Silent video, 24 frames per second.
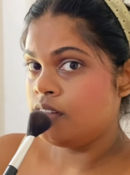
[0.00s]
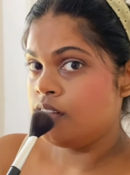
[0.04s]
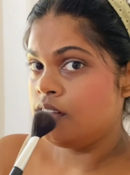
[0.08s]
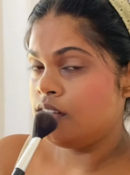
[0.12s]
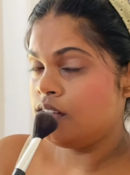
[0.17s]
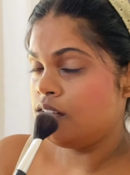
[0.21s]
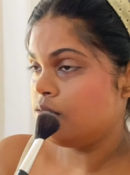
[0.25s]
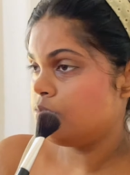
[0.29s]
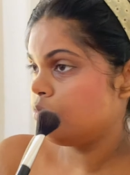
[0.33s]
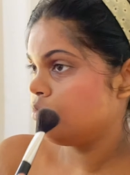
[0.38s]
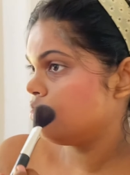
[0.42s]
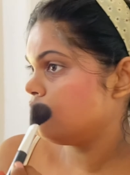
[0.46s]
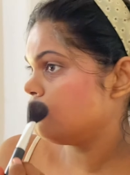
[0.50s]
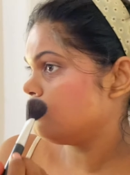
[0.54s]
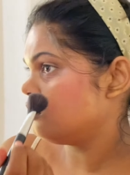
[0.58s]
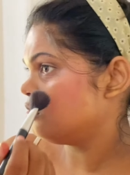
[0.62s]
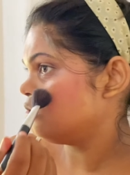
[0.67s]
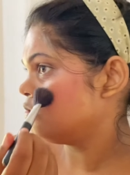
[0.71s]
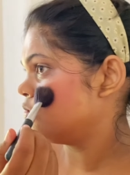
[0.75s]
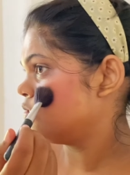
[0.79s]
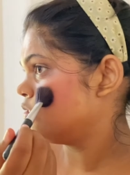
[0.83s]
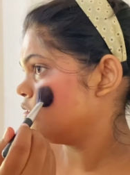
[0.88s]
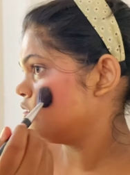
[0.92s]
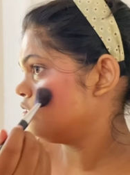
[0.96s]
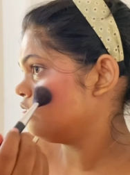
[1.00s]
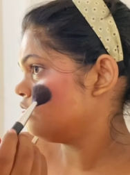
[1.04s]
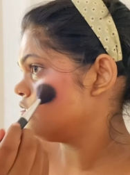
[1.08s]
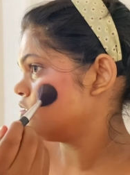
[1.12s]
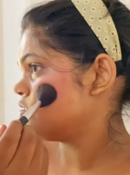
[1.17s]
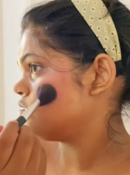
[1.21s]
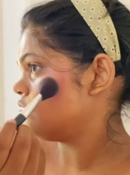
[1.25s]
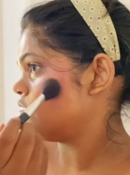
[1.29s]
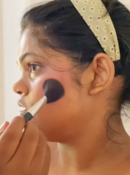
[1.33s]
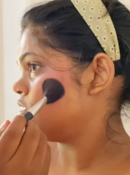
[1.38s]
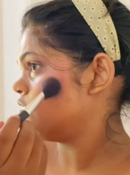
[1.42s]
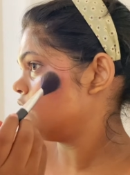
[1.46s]
I'm going to do on this
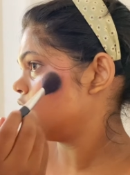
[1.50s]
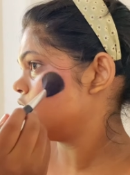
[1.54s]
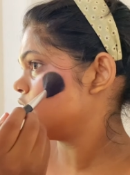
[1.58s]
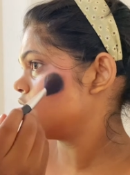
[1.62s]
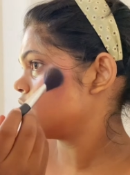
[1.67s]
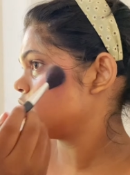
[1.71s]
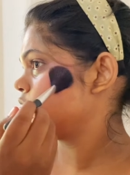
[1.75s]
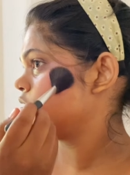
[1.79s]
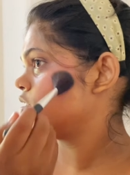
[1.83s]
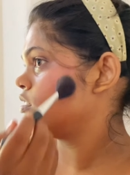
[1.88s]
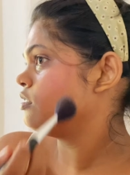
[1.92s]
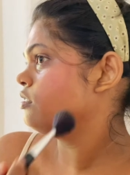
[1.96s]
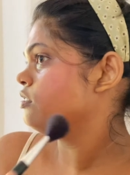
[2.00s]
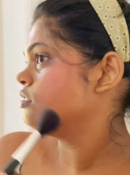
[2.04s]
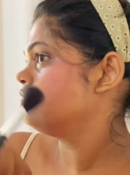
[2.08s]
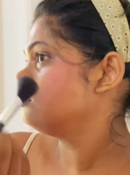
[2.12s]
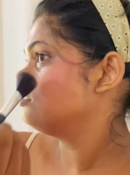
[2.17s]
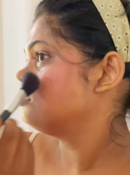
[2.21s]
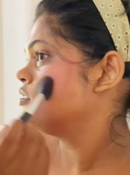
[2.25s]
side as well.